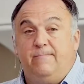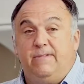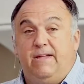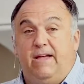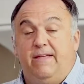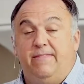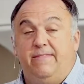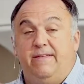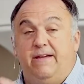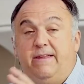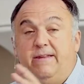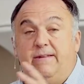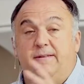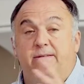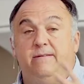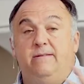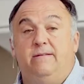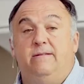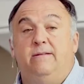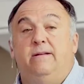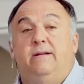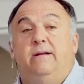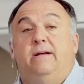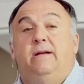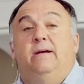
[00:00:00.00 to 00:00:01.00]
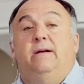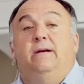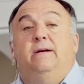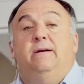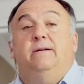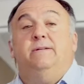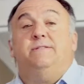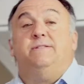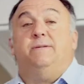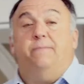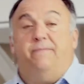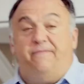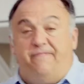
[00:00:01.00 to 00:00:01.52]
And then
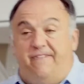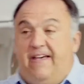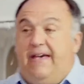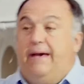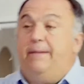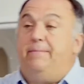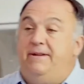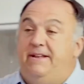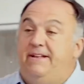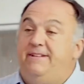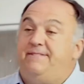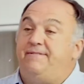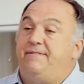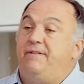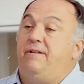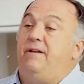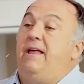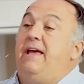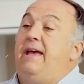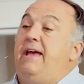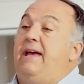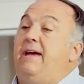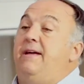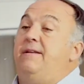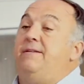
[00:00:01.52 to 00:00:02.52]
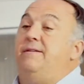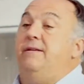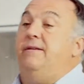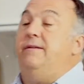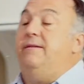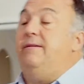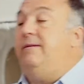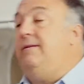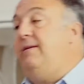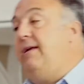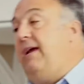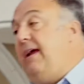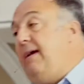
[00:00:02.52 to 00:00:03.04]
some famine hits the land, and
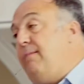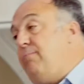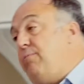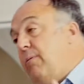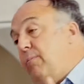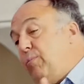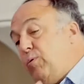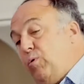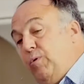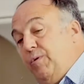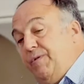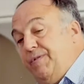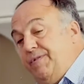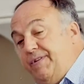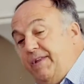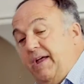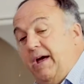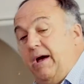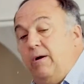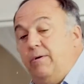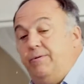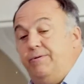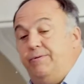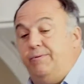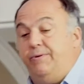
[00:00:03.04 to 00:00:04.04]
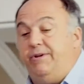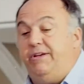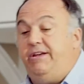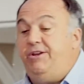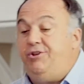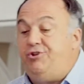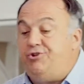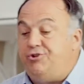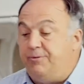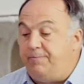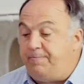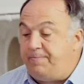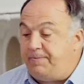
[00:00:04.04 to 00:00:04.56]
Abram goes down to
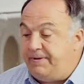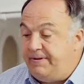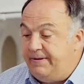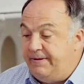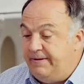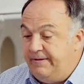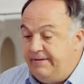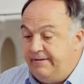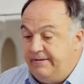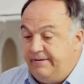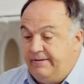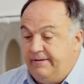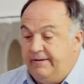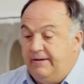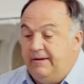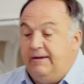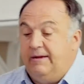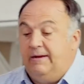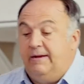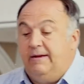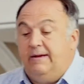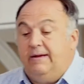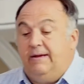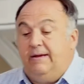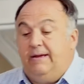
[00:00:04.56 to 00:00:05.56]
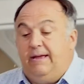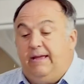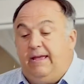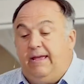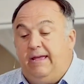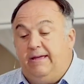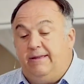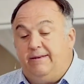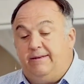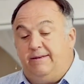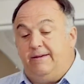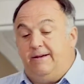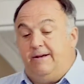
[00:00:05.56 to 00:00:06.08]
Egypt.
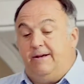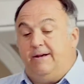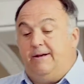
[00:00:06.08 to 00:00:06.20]
And